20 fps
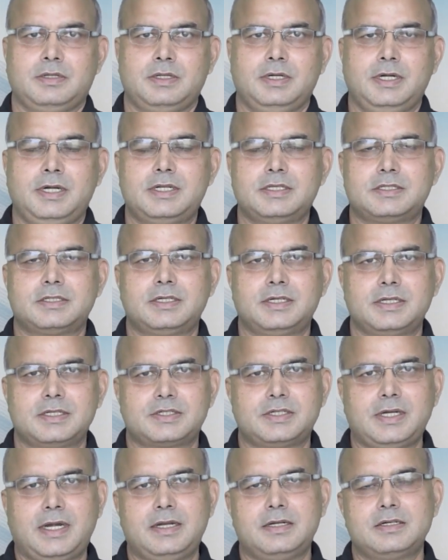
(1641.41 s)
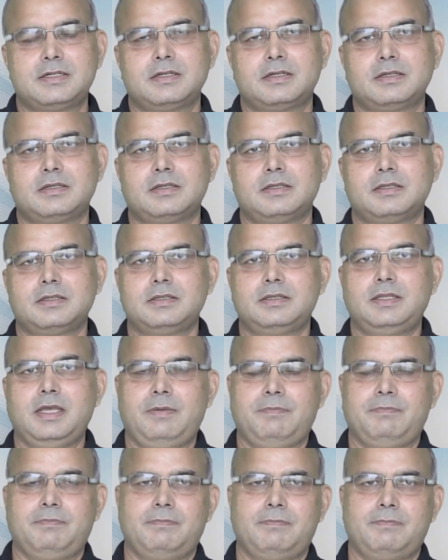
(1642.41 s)
Let us understand
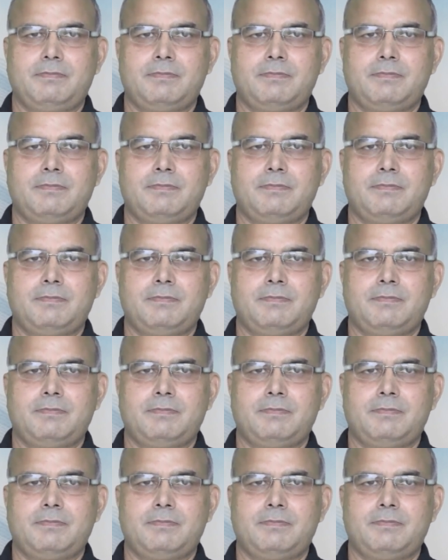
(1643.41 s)
them.